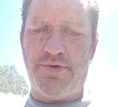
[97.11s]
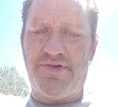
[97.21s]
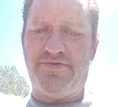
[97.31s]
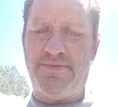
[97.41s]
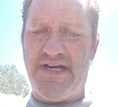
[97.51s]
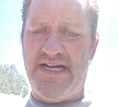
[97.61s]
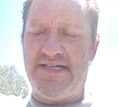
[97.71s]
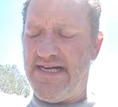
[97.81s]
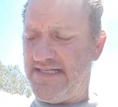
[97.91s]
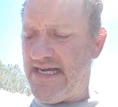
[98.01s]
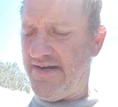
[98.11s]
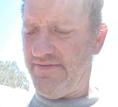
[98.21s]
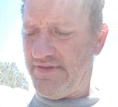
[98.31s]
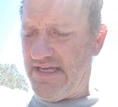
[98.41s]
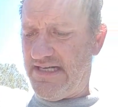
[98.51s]
noise from the intake side of
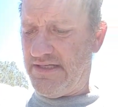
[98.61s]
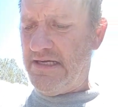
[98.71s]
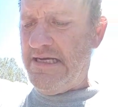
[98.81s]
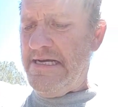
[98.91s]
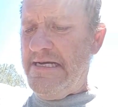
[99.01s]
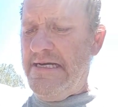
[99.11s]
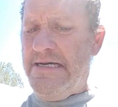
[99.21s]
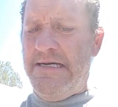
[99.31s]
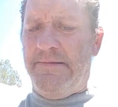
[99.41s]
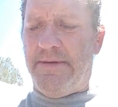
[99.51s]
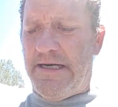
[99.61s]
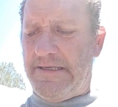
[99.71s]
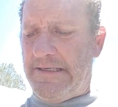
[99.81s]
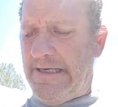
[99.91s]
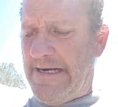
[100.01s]
things.
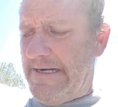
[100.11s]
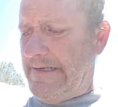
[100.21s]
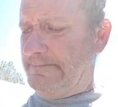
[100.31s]
But I